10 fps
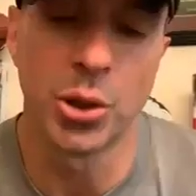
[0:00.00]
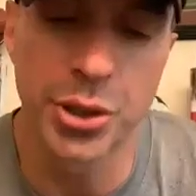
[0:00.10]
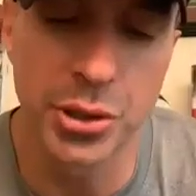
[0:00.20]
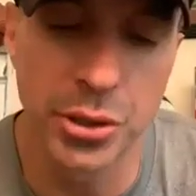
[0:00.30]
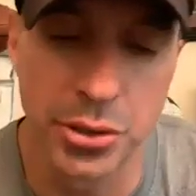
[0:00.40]

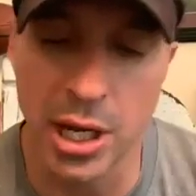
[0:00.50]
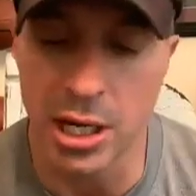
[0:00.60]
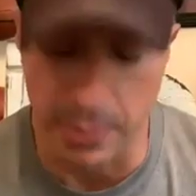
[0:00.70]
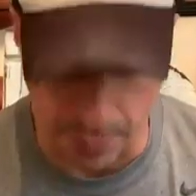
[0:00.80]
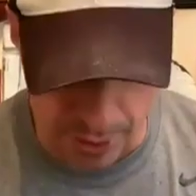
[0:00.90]
George, you
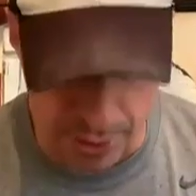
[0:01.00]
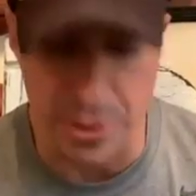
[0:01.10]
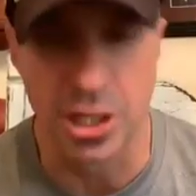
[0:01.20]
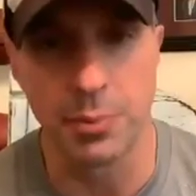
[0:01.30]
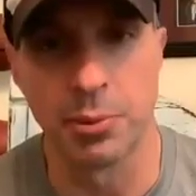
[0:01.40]
talk about playing
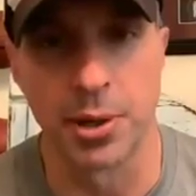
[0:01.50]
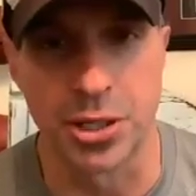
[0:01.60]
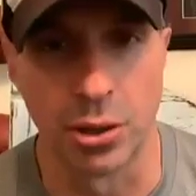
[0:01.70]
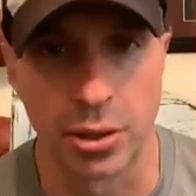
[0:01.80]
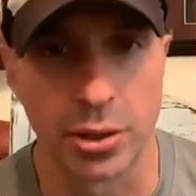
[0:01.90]
with a chip on my
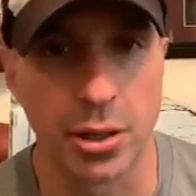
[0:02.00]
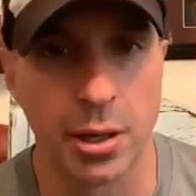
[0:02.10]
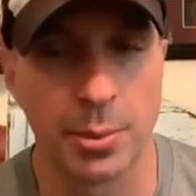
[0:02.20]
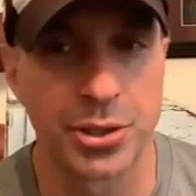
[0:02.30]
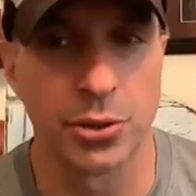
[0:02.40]
shoulder.
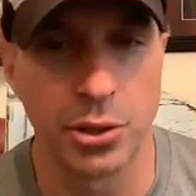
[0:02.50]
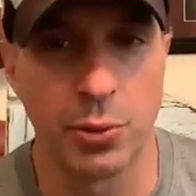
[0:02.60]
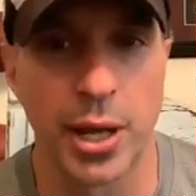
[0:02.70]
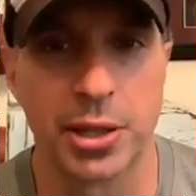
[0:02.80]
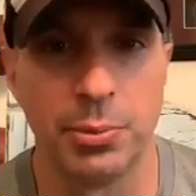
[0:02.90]
Um, so
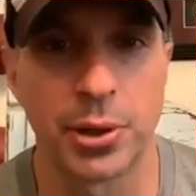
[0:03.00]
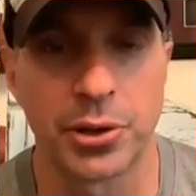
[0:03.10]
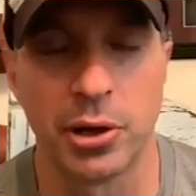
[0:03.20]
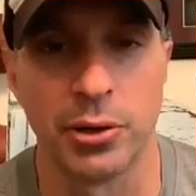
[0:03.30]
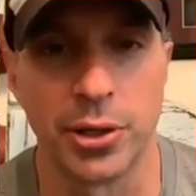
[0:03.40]
you read the
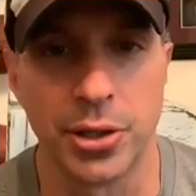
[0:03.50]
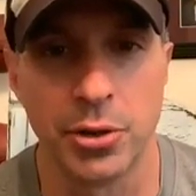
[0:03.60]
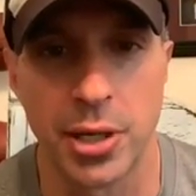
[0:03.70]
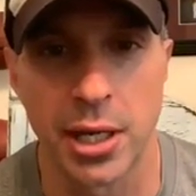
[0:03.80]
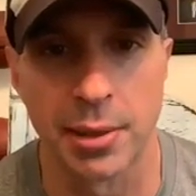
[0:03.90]
book thoroughly.
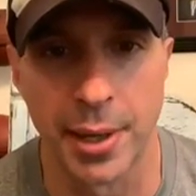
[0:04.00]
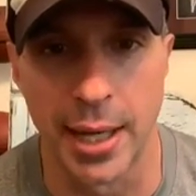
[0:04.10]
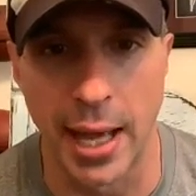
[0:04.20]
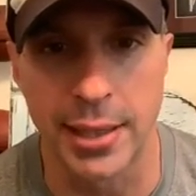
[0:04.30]
You get it, man.